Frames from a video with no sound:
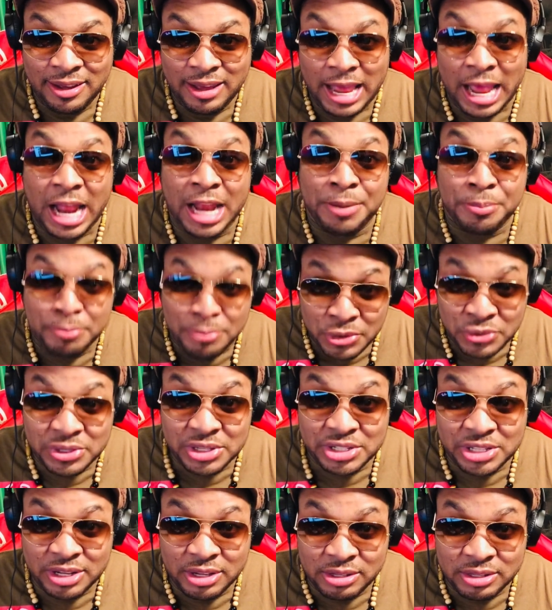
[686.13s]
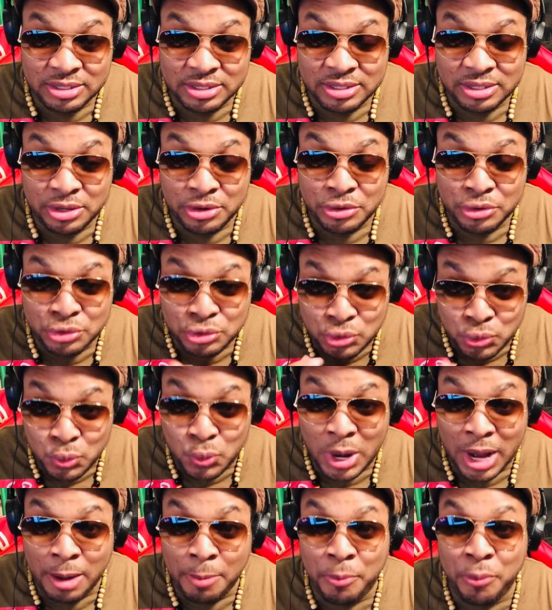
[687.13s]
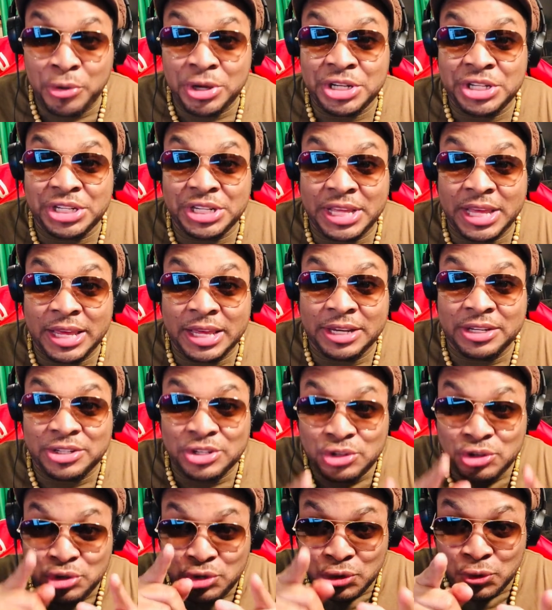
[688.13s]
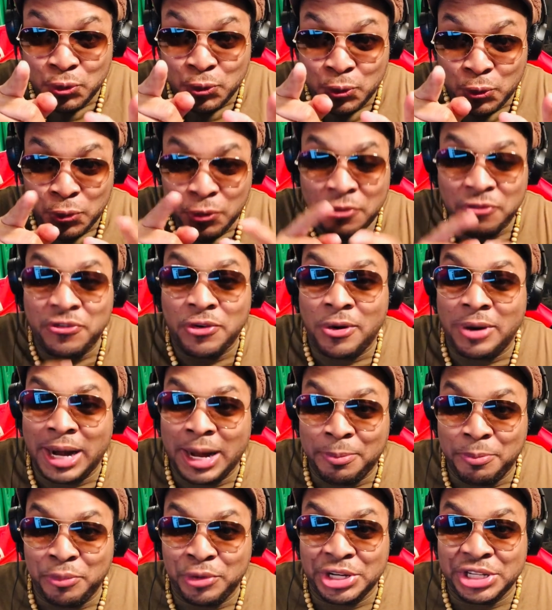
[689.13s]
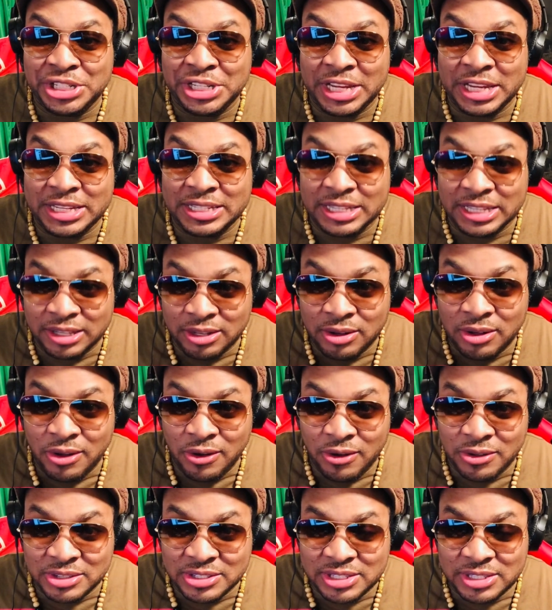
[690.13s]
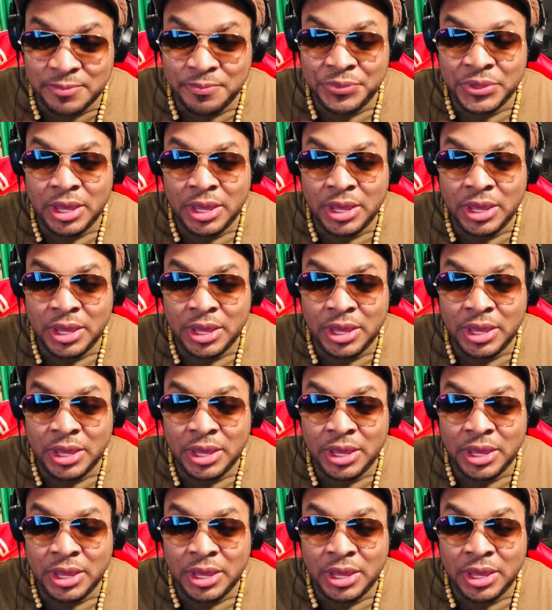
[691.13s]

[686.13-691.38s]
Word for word: and musicians do appreciate you for appreciating us.